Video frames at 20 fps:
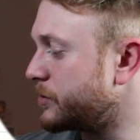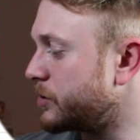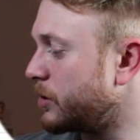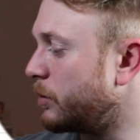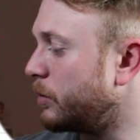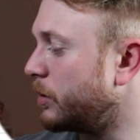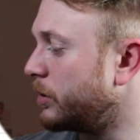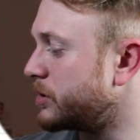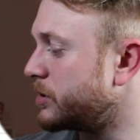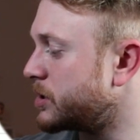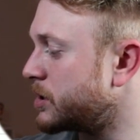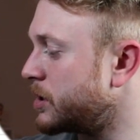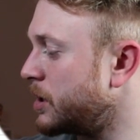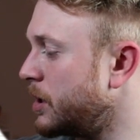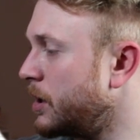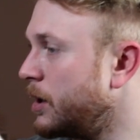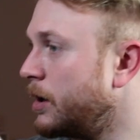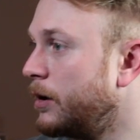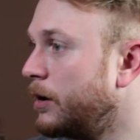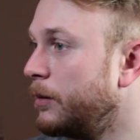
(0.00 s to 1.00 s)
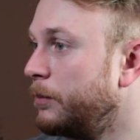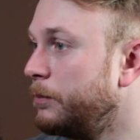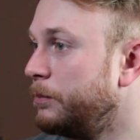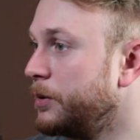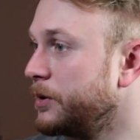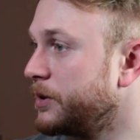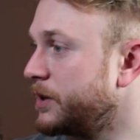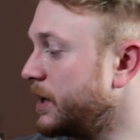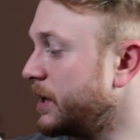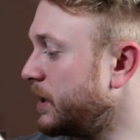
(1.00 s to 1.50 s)
So let's
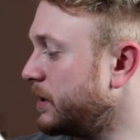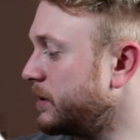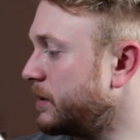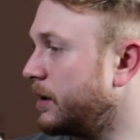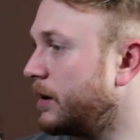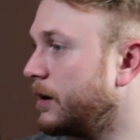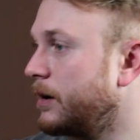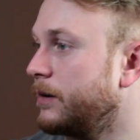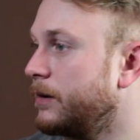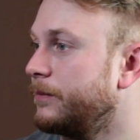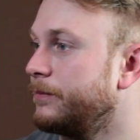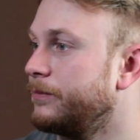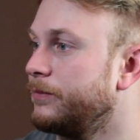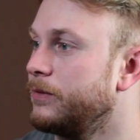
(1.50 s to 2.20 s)
put that in there,